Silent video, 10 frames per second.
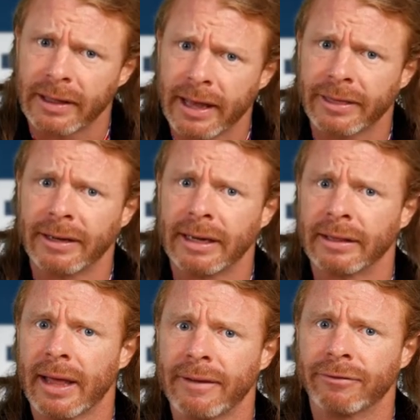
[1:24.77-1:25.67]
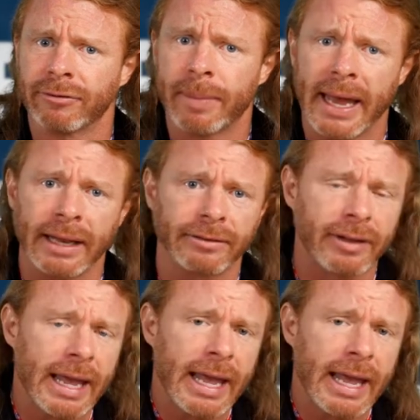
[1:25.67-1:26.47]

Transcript: lengthening lifespans,